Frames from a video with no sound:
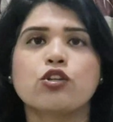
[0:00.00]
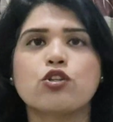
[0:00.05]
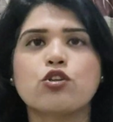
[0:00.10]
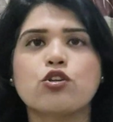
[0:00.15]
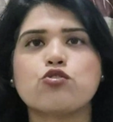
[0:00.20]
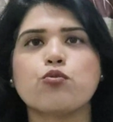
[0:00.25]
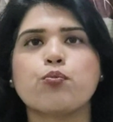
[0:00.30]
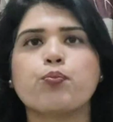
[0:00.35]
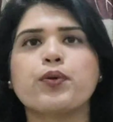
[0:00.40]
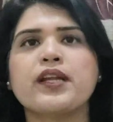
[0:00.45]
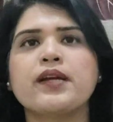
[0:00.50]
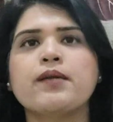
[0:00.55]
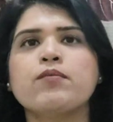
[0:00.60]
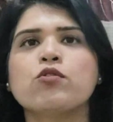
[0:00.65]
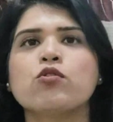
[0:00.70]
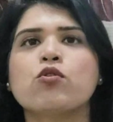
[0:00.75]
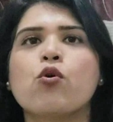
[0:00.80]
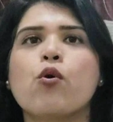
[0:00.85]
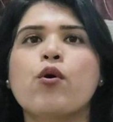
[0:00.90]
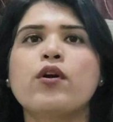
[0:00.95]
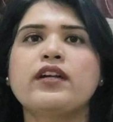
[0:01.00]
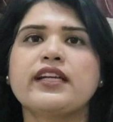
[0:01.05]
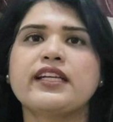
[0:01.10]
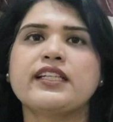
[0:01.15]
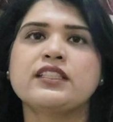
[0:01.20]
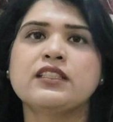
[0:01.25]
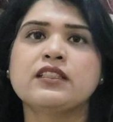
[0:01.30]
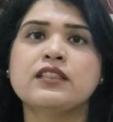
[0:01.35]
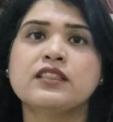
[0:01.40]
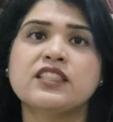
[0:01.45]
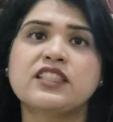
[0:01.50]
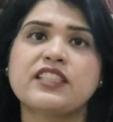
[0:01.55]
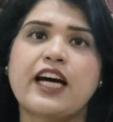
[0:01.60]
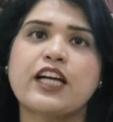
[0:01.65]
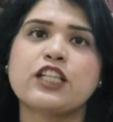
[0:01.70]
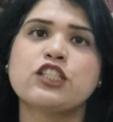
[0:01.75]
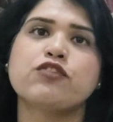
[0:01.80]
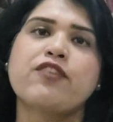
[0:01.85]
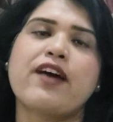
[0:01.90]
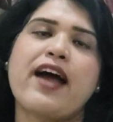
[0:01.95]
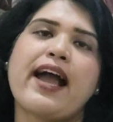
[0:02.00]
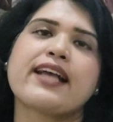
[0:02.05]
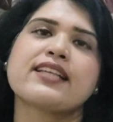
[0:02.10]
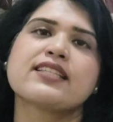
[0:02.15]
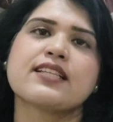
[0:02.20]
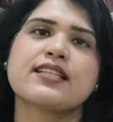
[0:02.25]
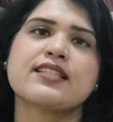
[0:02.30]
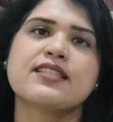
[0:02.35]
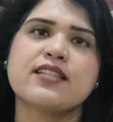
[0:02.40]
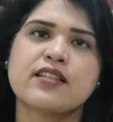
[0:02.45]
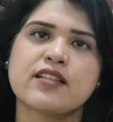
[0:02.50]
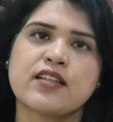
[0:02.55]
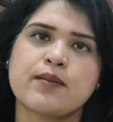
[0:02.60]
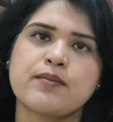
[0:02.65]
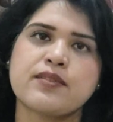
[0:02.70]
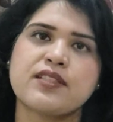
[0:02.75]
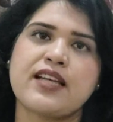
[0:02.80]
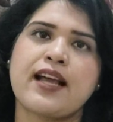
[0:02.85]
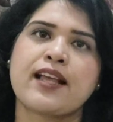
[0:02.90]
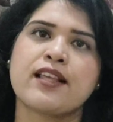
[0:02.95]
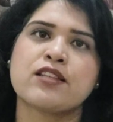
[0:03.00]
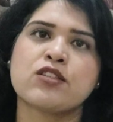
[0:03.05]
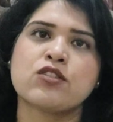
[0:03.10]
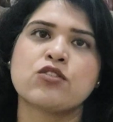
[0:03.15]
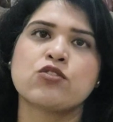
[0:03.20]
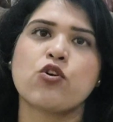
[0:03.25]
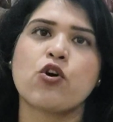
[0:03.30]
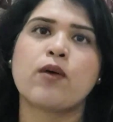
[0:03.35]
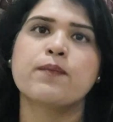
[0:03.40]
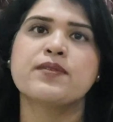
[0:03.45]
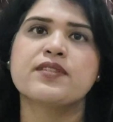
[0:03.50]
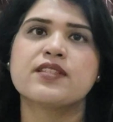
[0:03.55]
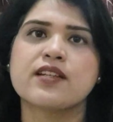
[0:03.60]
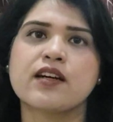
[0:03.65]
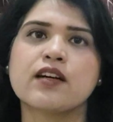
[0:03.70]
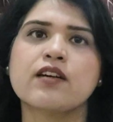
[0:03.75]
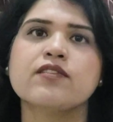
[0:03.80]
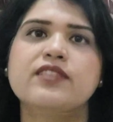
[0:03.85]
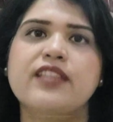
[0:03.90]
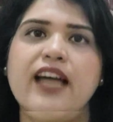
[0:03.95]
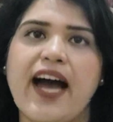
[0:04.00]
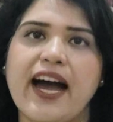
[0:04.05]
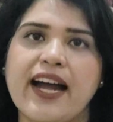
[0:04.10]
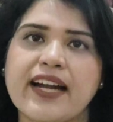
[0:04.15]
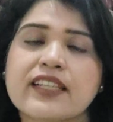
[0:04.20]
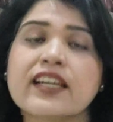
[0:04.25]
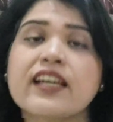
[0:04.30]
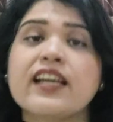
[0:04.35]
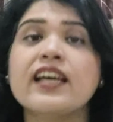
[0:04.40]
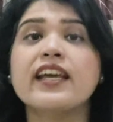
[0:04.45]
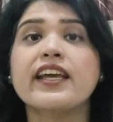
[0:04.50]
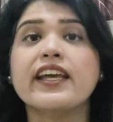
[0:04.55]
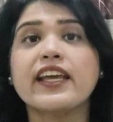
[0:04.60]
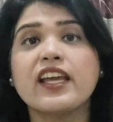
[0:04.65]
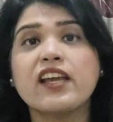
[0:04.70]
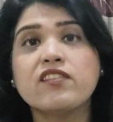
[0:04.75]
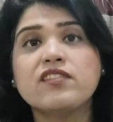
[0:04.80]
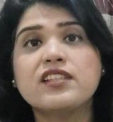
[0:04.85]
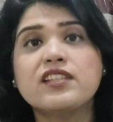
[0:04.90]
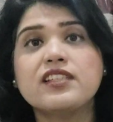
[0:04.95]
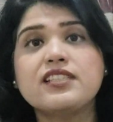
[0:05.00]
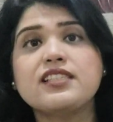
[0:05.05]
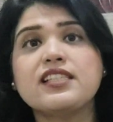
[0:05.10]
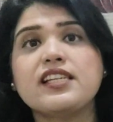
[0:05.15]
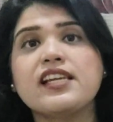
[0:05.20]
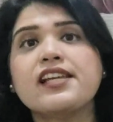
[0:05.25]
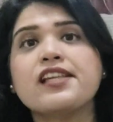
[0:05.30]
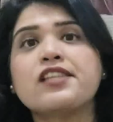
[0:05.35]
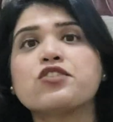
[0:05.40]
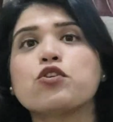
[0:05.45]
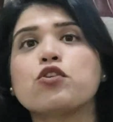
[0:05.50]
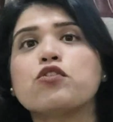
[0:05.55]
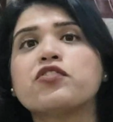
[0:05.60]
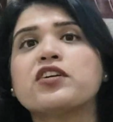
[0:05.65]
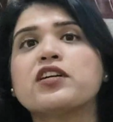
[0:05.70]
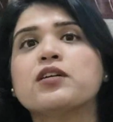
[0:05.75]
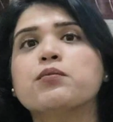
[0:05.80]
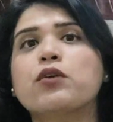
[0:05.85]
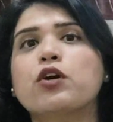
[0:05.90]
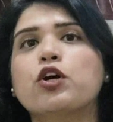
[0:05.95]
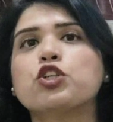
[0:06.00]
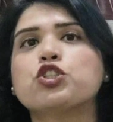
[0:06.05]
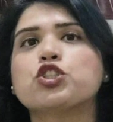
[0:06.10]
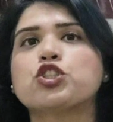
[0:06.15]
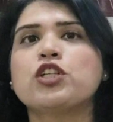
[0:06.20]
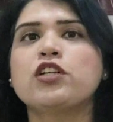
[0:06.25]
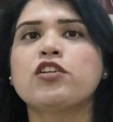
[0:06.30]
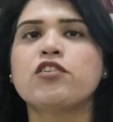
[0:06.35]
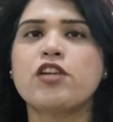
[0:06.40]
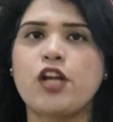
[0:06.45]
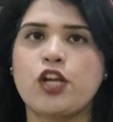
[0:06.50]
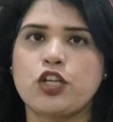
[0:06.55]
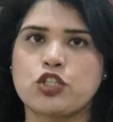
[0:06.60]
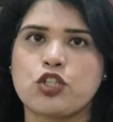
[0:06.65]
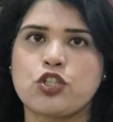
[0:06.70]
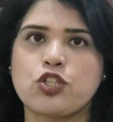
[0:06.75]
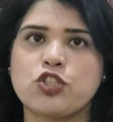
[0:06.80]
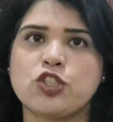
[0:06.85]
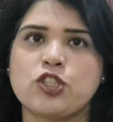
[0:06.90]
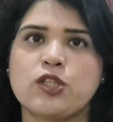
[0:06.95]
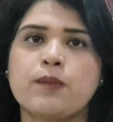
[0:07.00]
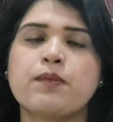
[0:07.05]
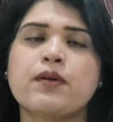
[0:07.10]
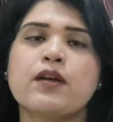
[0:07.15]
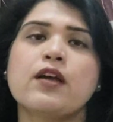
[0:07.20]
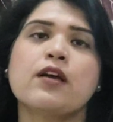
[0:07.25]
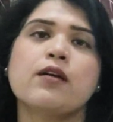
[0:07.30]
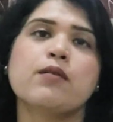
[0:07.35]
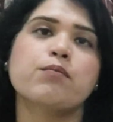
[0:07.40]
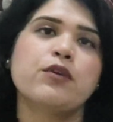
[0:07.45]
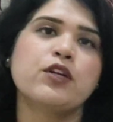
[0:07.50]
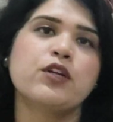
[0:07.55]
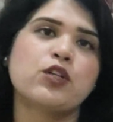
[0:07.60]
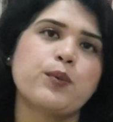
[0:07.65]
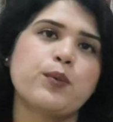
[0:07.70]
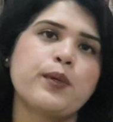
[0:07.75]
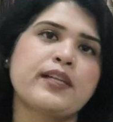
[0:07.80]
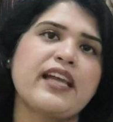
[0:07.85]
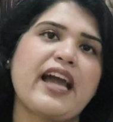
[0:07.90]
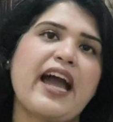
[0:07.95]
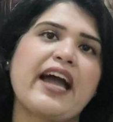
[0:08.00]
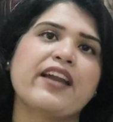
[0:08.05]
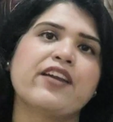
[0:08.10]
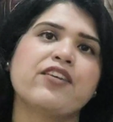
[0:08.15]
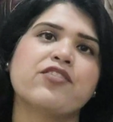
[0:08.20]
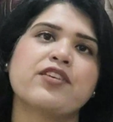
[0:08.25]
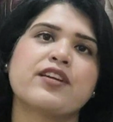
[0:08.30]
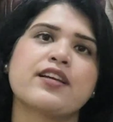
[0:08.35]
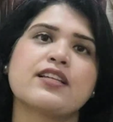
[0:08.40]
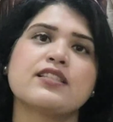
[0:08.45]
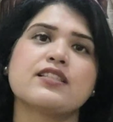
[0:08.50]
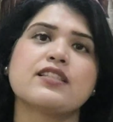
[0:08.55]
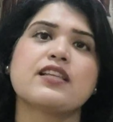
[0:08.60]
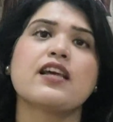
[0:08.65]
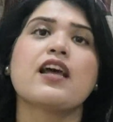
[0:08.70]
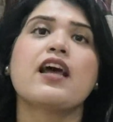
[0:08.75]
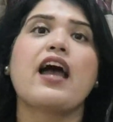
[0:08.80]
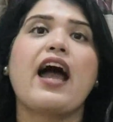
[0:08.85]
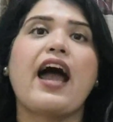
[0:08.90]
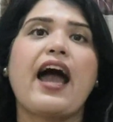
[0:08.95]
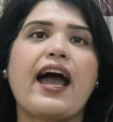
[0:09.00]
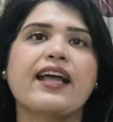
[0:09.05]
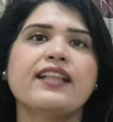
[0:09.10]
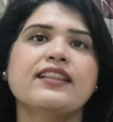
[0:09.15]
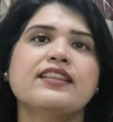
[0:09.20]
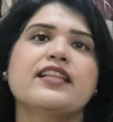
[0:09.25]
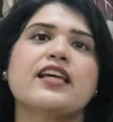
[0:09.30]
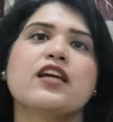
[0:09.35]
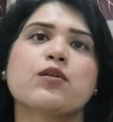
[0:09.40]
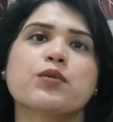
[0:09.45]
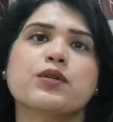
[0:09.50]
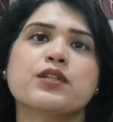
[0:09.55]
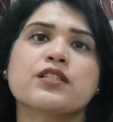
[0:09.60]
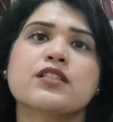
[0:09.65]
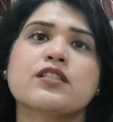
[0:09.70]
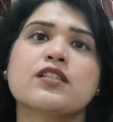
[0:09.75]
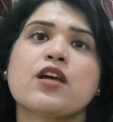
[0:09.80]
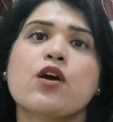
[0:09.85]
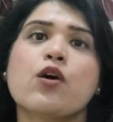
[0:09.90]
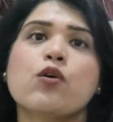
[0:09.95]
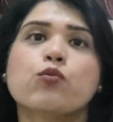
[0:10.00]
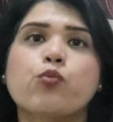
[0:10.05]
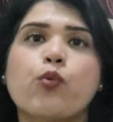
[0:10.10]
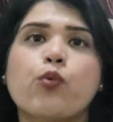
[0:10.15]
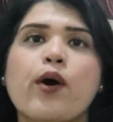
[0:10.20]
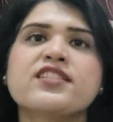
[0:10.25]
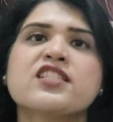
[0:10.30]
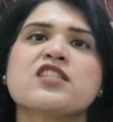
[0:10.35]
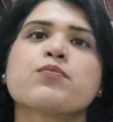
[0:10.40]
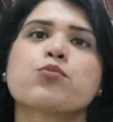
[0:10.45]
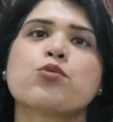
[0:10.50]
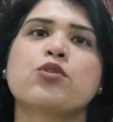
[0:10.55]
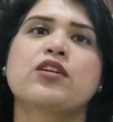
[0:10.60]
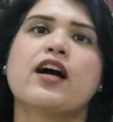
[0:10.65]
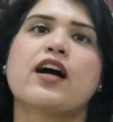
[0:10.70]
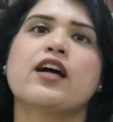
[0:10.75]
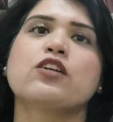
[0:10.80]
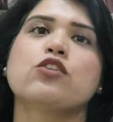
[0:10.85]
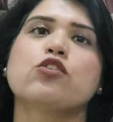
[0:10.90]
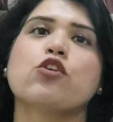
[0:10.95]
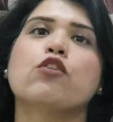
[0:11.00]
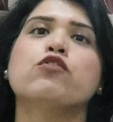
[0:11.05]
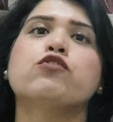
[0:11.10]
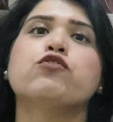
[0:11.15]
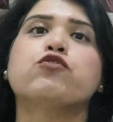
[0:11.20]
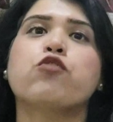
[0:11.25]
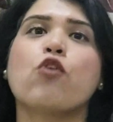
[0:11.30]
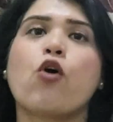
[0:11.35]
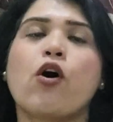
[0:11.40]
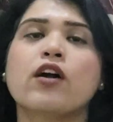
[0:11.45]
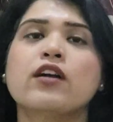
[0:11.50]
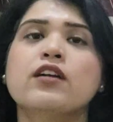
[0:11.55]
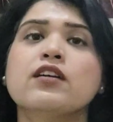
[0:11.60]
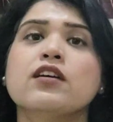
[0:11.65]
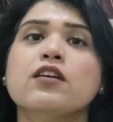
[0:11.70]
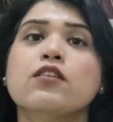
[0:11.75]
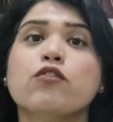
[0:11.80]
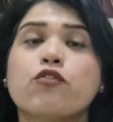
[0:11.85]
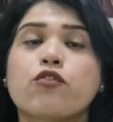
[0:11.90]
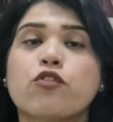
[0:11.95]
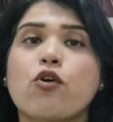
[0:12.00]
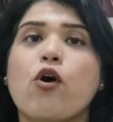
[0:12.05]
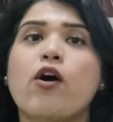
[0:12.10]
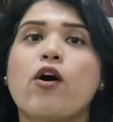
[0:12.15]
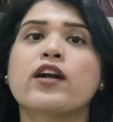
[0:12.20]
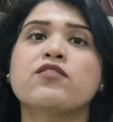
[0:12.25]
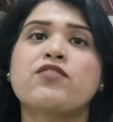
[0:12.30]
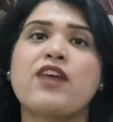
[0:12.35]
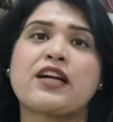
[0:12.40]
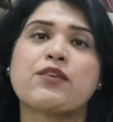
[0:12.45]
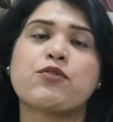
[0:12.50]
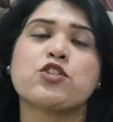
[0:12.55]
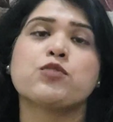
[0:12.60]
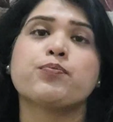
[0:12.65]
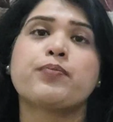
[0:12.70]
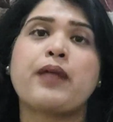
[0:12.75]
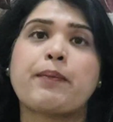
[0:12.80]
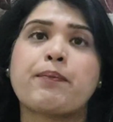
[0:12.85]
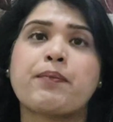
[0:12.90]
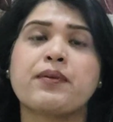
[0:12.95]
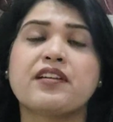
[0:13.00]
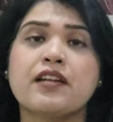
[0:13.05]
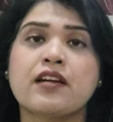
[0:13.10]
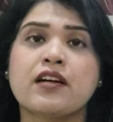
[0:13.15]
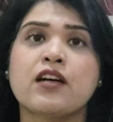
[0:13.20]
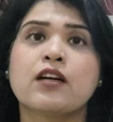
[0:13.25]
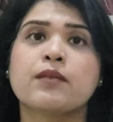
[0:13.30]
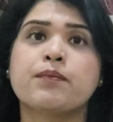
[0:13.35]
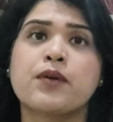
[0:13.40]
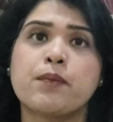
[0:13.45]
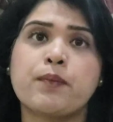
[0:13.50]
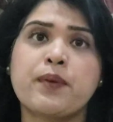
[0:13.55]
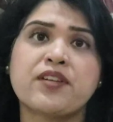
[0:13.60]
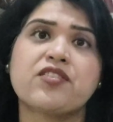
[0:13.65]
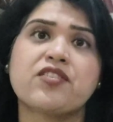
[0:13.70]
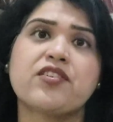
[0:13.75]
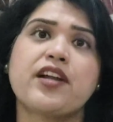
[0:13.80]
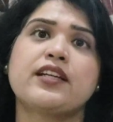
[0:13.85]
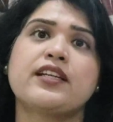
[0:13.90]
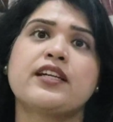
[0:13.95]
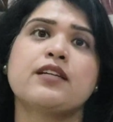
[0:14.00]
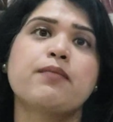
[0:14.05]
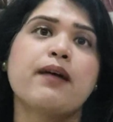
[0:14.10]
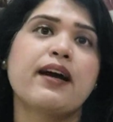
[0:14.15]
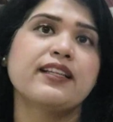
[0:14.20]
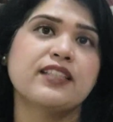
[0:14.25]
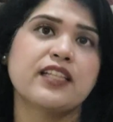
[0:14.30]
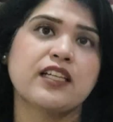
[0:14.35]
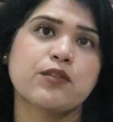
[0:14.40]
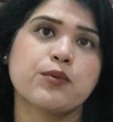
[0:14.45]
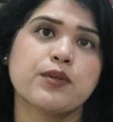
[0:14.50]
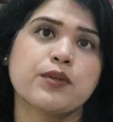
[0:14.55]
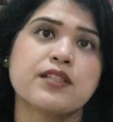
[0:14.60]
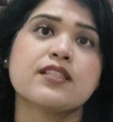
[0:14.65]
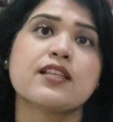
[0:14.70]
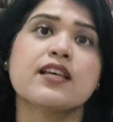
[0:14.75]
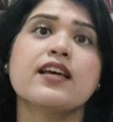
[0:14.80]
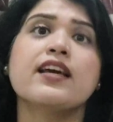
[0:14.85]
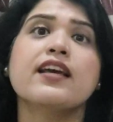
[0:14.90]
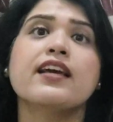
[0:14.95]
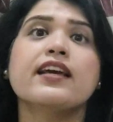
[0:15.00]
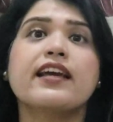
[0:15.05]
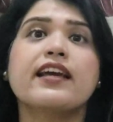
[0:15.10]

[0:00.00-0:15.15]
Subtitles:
The Supreme Court in such facts and circumstances observed that if the seeds of commercial relationship between Antrix and Devas was a product of fraud that was perpetrated by Devas,